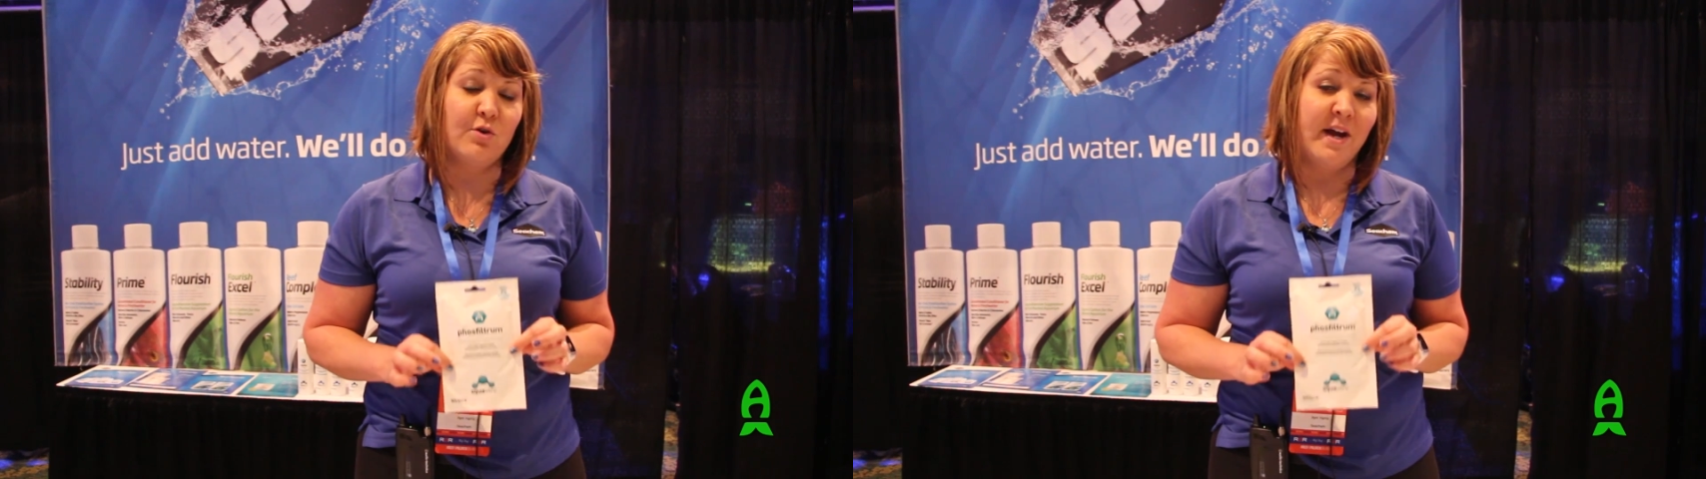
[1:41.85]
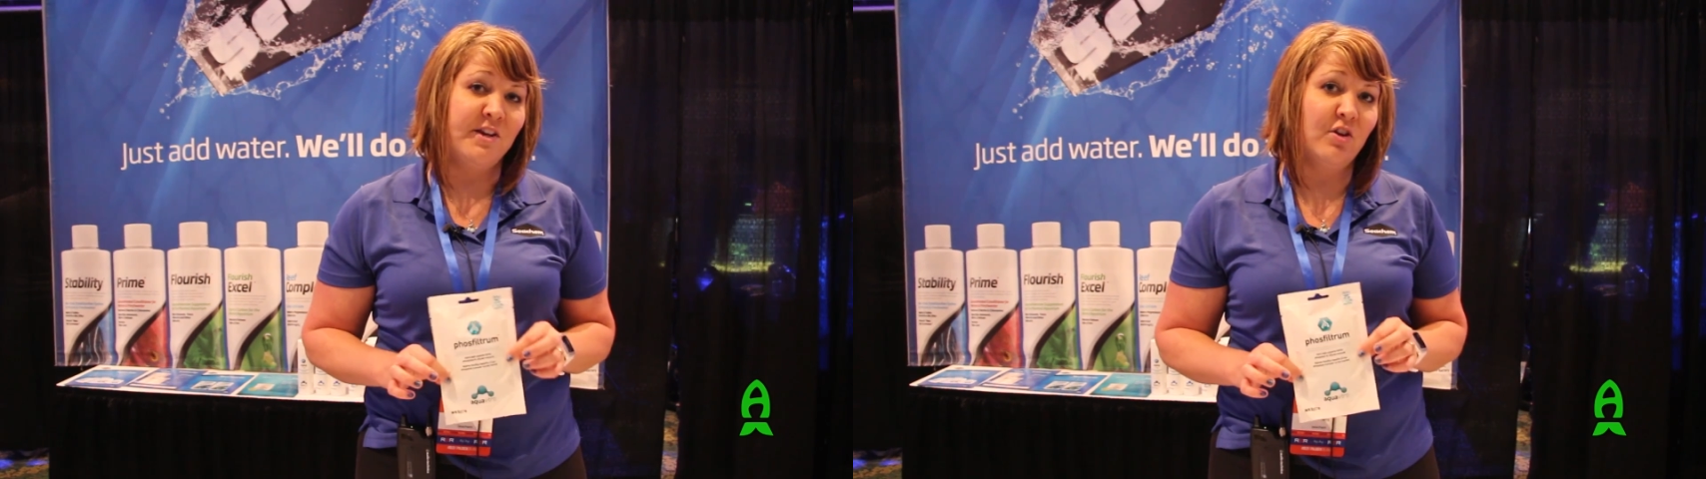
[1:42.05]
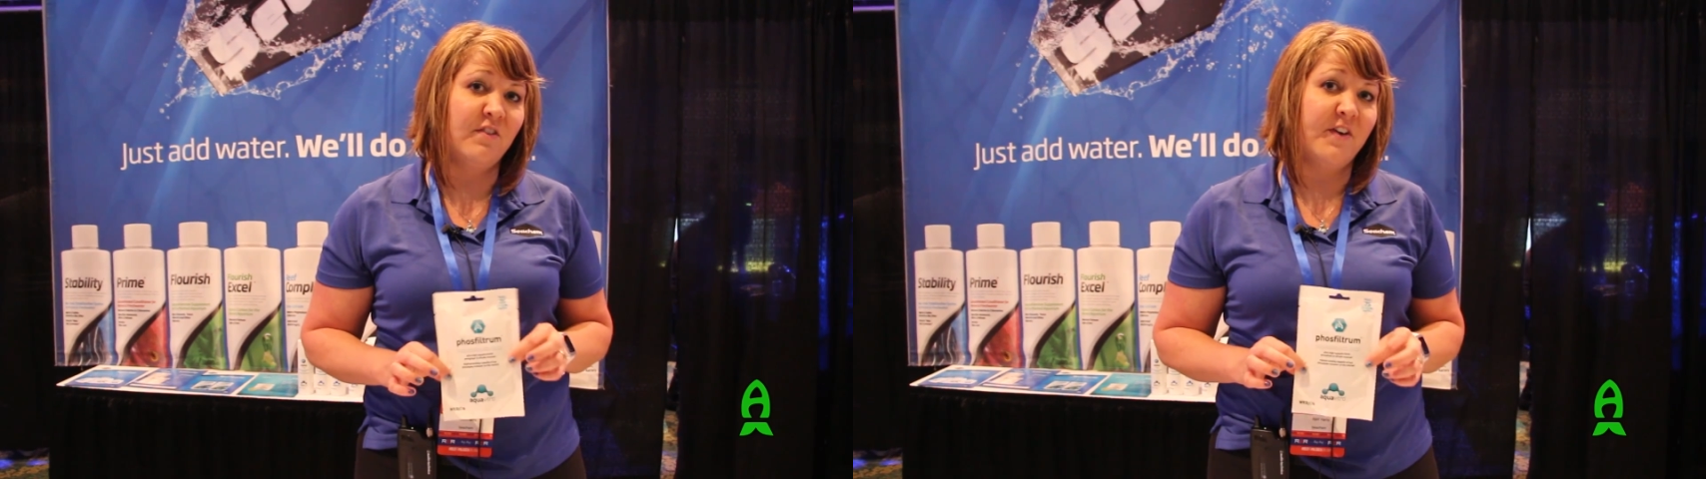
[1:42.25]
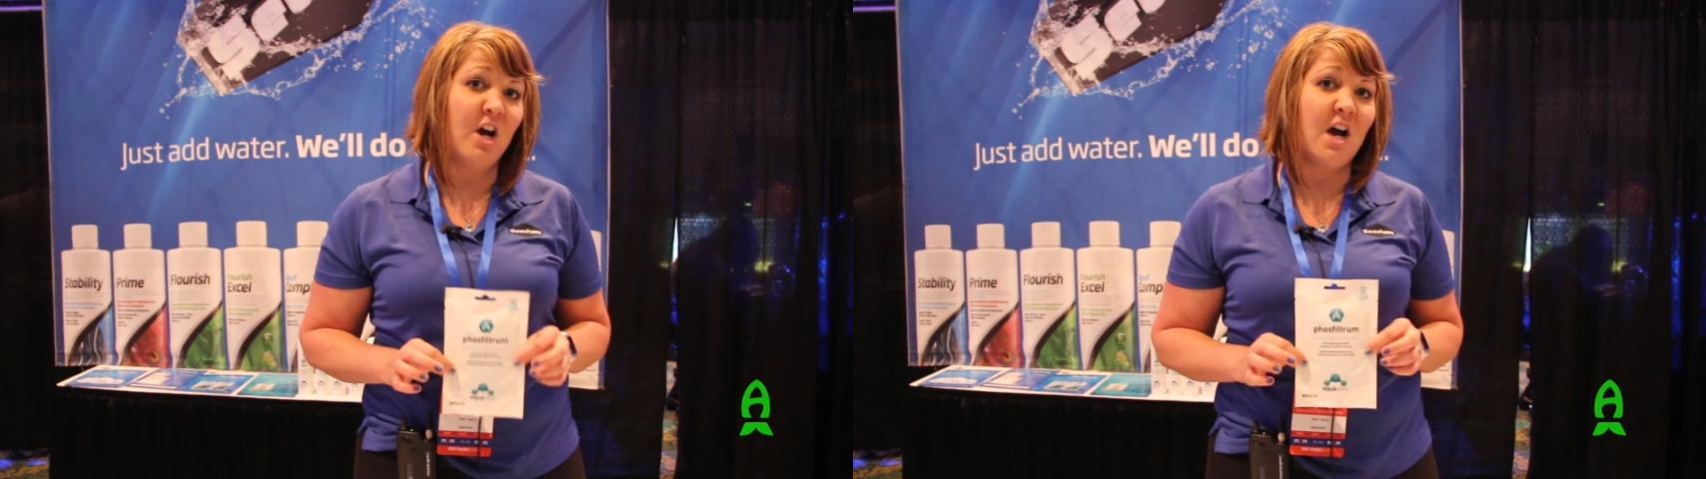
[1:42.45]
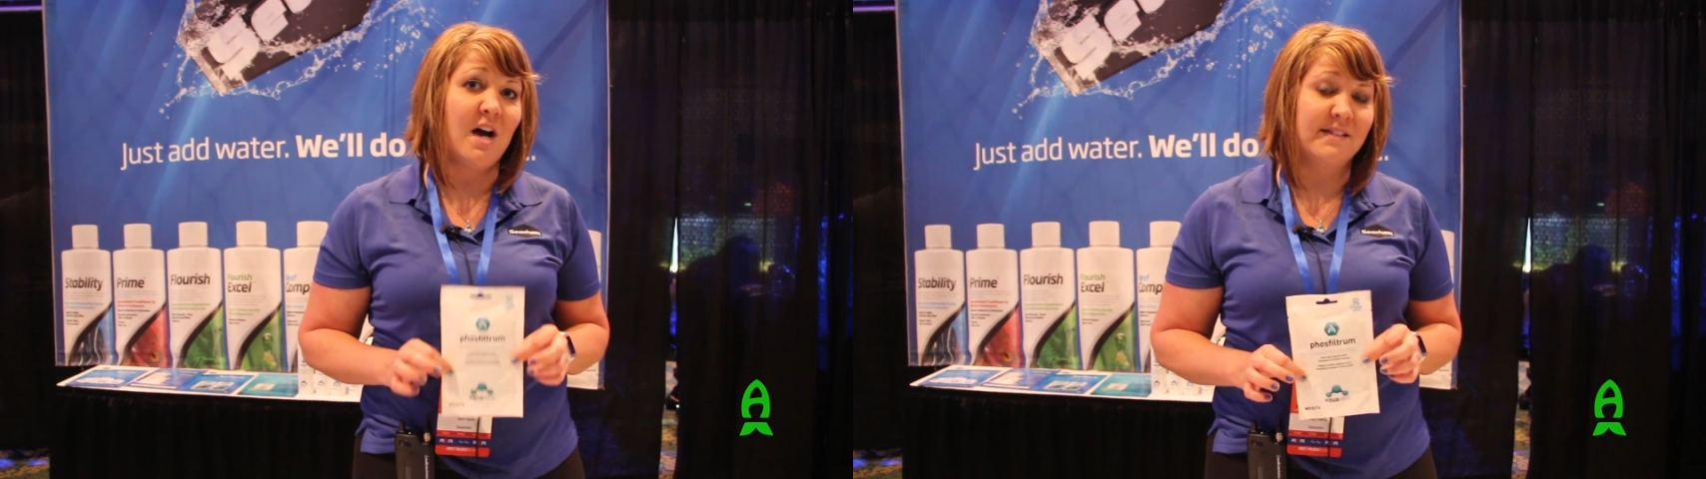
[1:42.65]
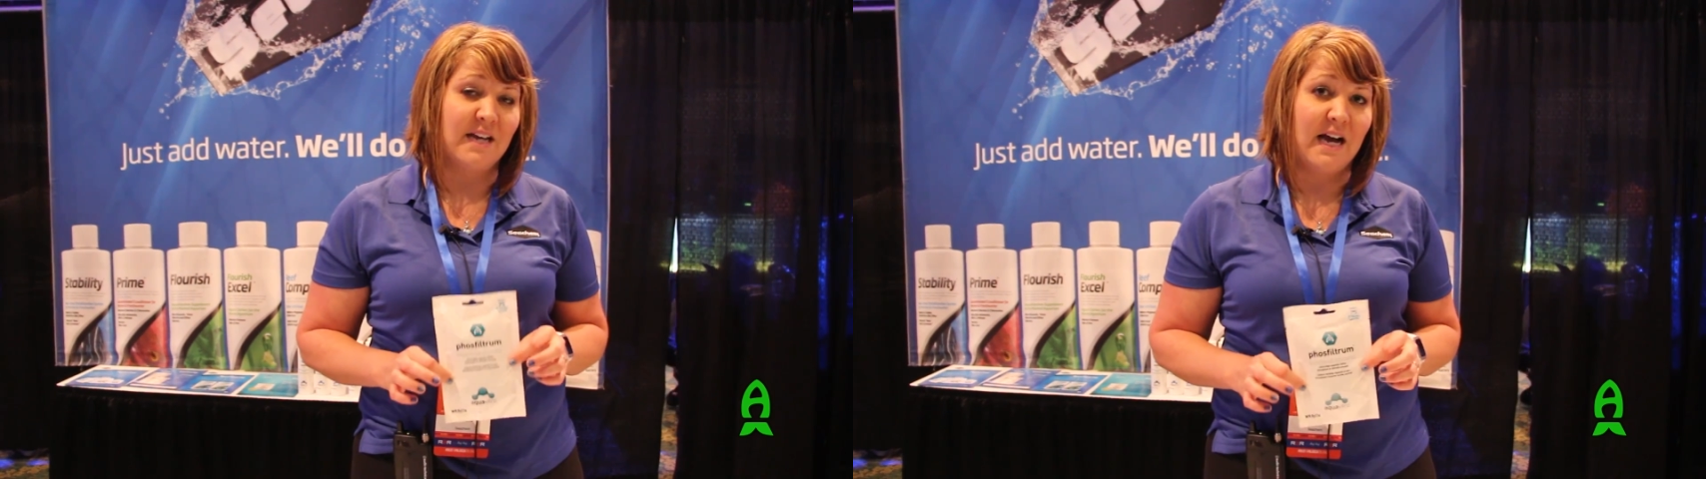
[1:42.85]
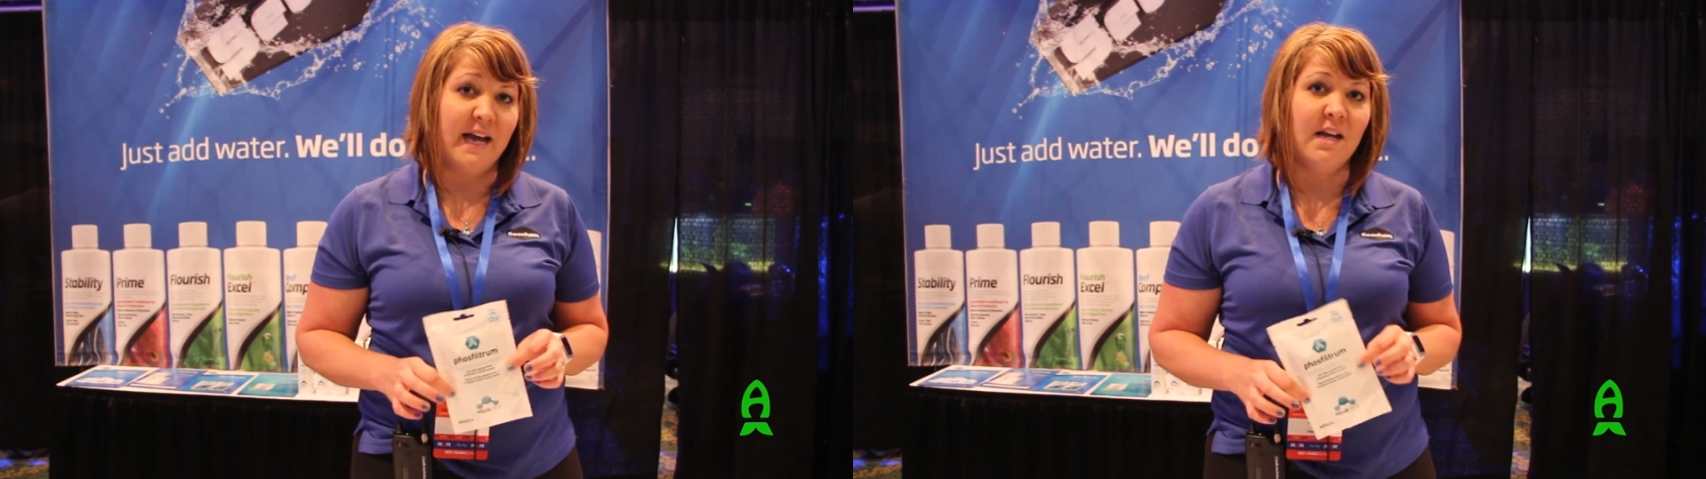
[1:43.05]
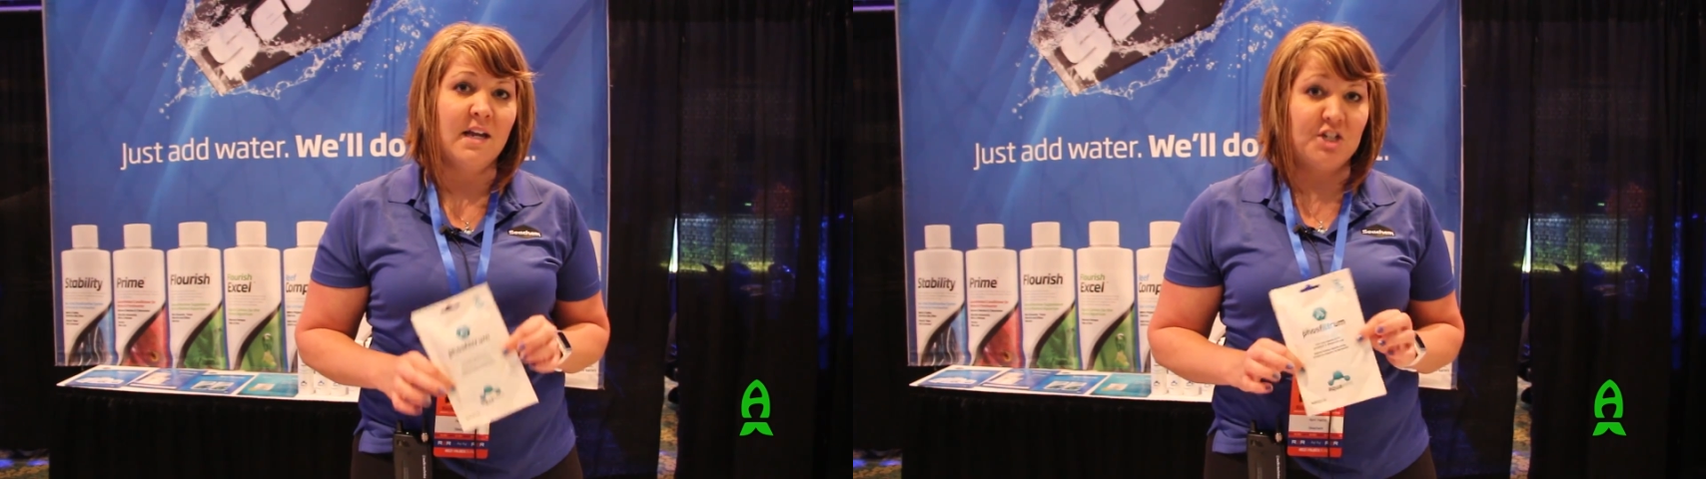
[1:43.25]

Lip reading: granular ferric oxide,